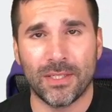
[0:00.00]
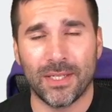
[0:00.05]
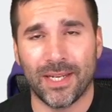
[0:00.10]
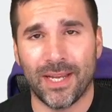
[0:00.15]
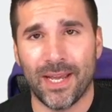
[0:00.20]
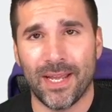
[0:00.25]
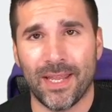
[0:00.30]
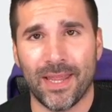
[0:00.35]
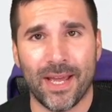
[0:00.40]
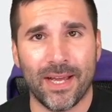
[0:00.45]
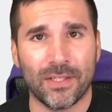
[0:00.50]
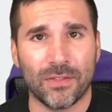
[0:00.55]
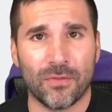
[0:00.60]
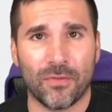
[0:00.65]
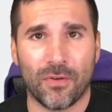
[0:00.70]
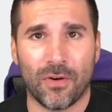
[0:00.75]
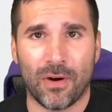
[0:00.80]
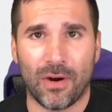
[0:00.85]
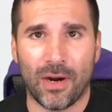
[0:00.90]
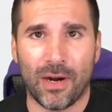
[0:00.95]
Again, that's
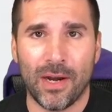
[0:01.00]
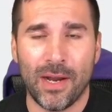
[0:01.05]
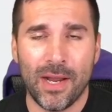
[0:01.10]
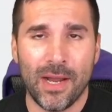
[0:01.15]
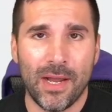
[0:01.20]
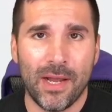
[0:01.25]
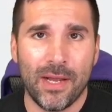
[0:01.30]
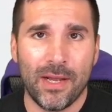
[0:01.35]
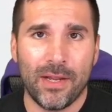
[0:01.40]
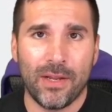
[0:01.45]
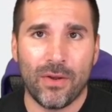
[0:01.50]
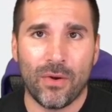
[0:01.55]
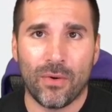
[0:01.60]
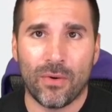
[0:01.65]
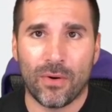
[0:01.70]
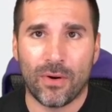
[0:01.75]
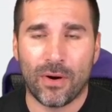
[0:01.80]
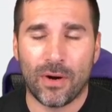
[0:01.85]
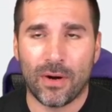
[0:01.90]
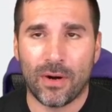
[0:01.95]
for
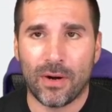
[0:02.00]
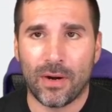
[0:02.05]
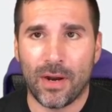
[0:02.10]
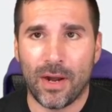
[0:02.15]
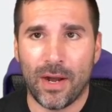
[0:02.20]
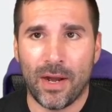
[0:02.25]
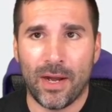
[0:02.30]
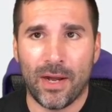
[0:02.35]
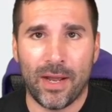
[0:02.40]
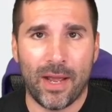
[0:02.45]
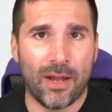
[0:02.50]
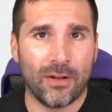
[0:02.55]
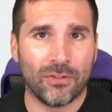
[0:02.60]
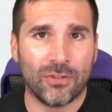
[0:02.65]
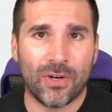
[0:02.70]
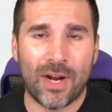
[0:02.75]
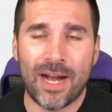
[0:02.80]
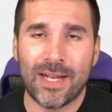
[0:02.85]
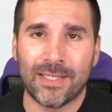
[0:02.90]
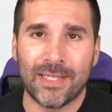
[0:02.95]
your
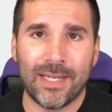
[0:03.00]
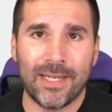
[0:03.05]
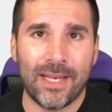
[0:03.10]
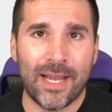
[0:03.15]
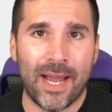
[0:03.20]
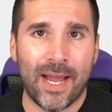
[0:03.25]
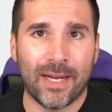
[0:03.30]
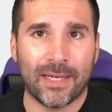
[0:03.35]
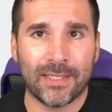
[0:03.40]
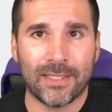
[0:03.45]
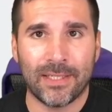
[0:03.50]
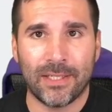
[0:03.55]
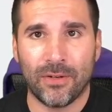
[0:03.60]
Eldrazi decks,